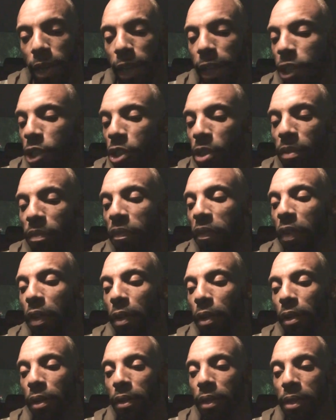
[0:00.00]
engine
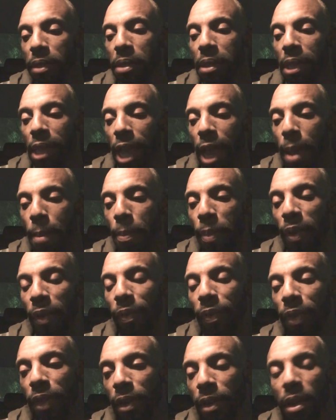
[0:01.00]
failure, this and that, but
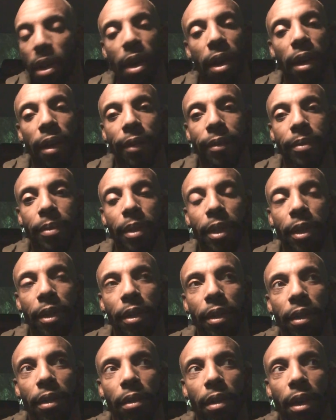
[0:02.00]
they're not.
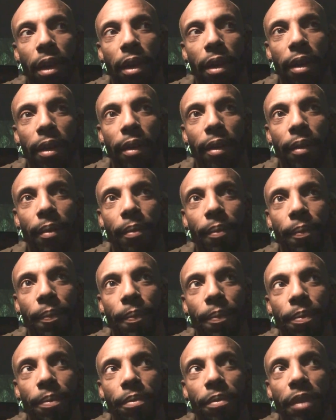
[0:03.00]

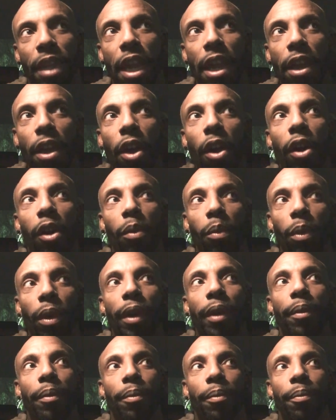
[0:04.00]
They are
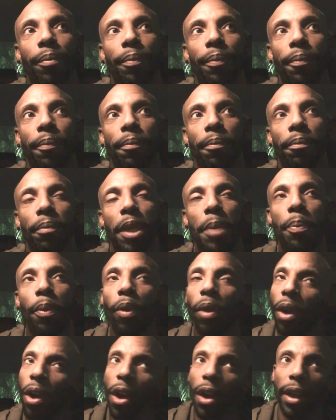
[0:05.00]
what people
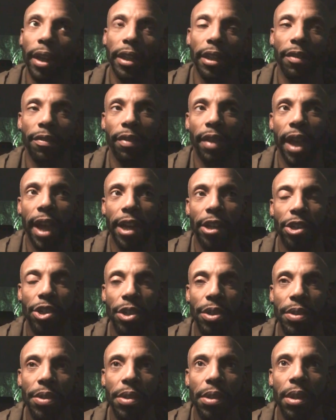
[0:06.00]
are calling the
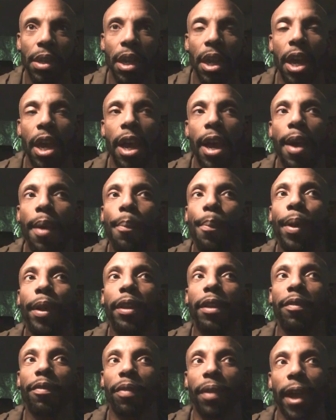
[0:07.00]
flashes,
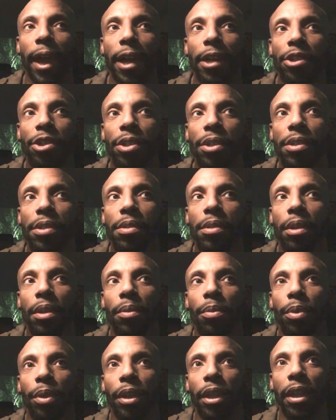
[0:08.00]
but the flashes
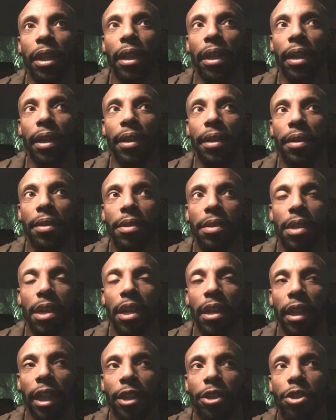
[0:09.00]
really is
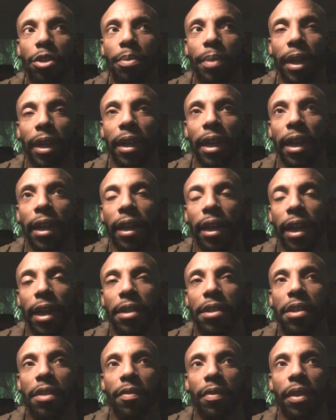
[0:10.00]
electromagnetic
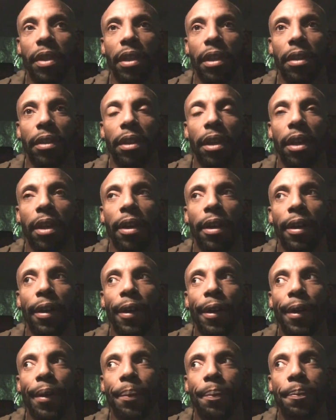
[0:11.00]
activity.
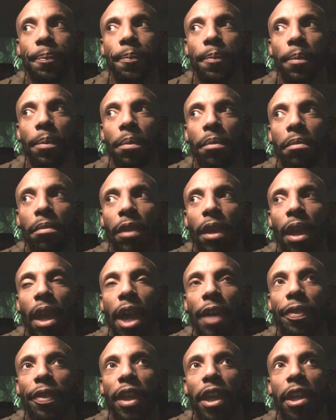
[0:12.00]

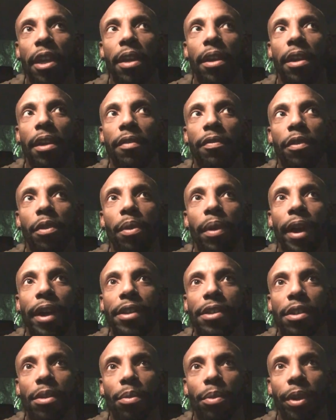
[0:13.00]
I think if you
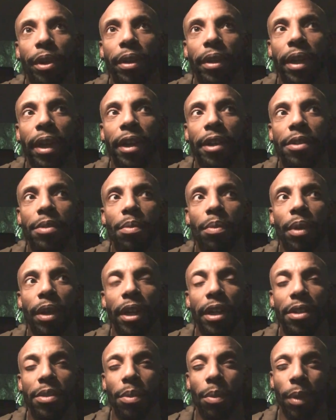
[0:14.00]
guys can realize
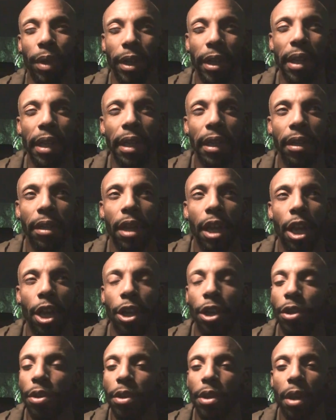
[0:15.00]
when it's windy,
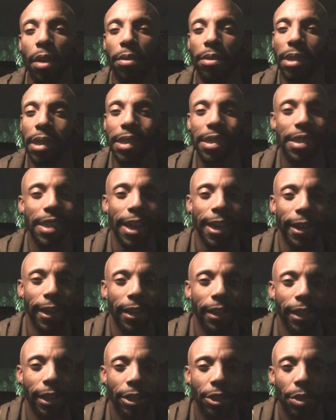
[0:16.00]
you don't see
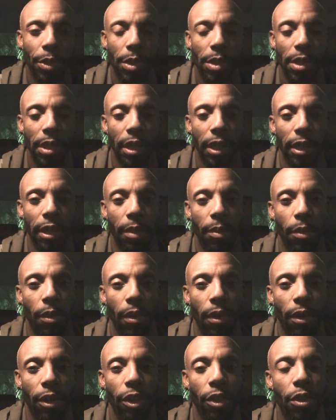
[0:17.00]
static electricity
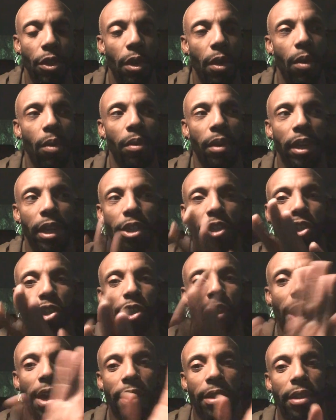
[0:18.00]
anymore. You don't get
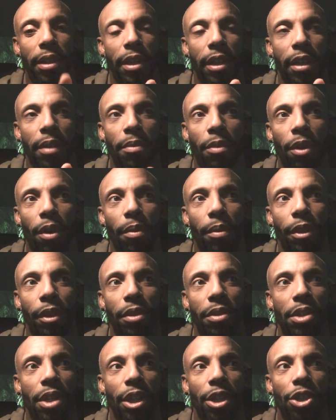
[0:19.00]
shocked anymore when
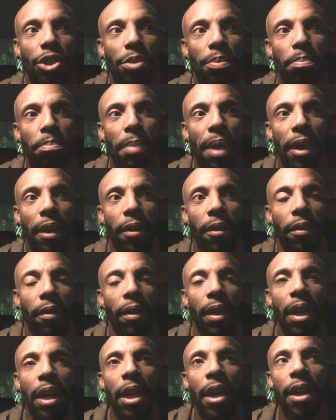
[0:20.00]
you touch metal.
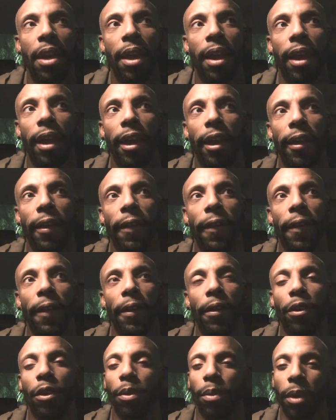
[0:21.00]

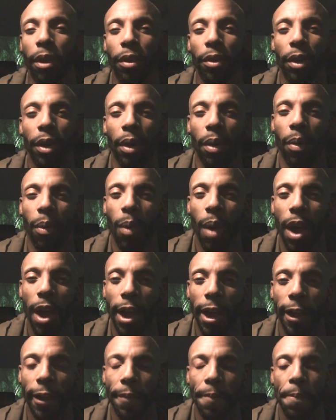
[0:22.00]
And you're wondering
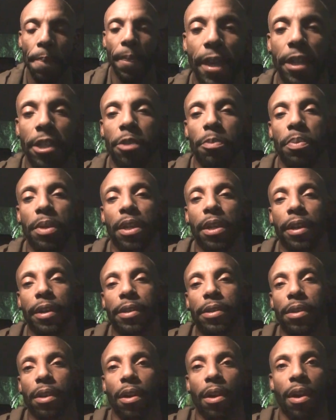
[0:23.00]
why. It's
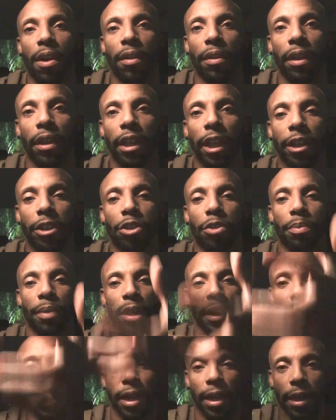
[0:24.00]
because all the
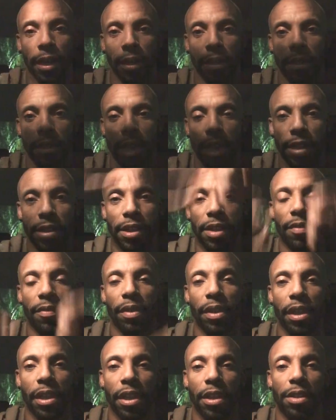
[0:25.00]
electromagnetic
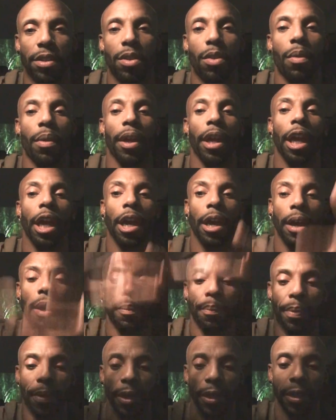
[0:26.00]
activity is going up
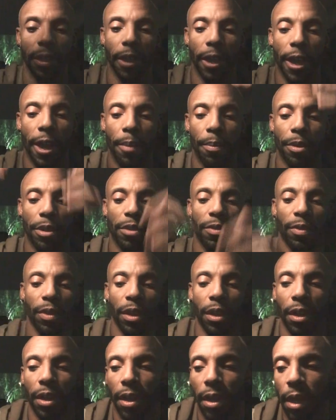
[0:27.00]
in the
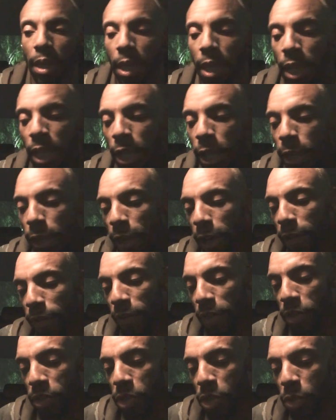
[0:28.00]
atmosphere. And
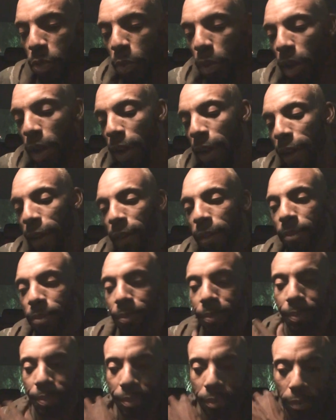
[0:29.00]
this is why
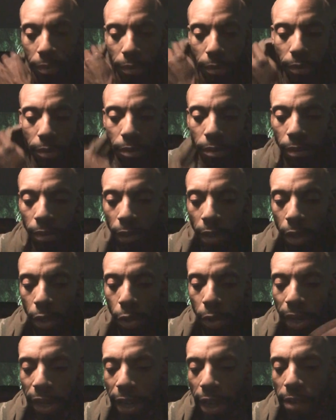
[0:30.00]

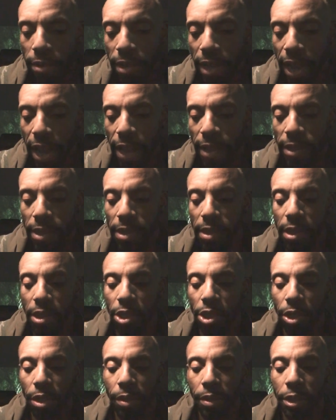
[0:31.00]
greenhouse gases and
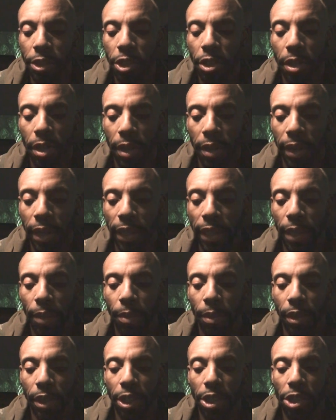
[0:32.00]
geoengineering, they
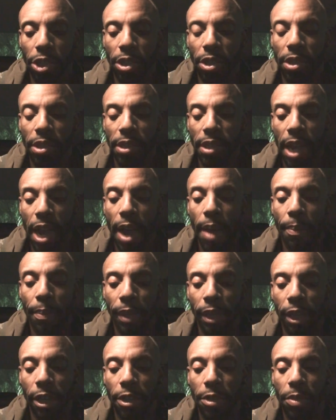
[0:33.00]
really should stop.
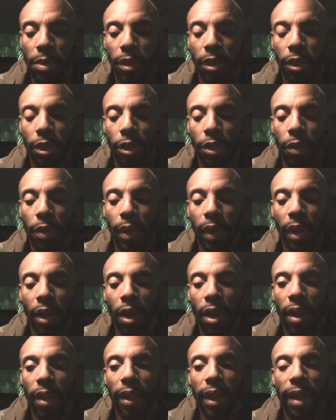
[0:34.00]
Because what they're doing,
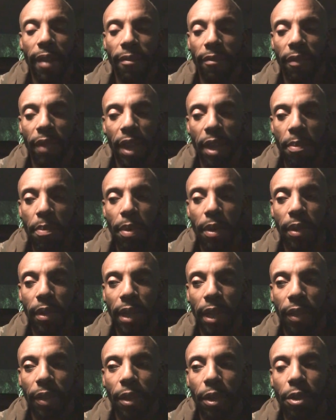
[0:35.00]
all that vapor
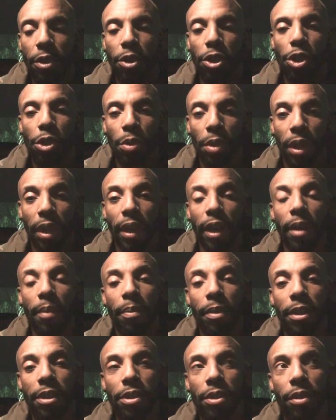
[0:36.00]
that they're shooting
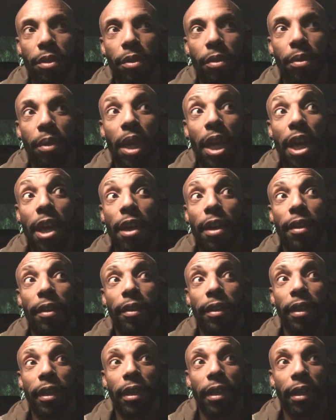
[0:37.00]
up into
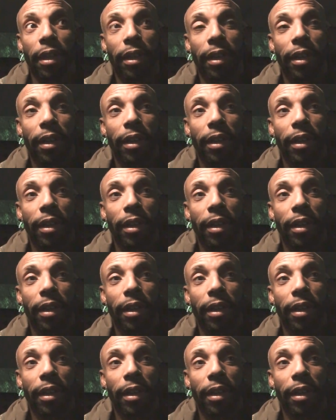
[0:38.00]
the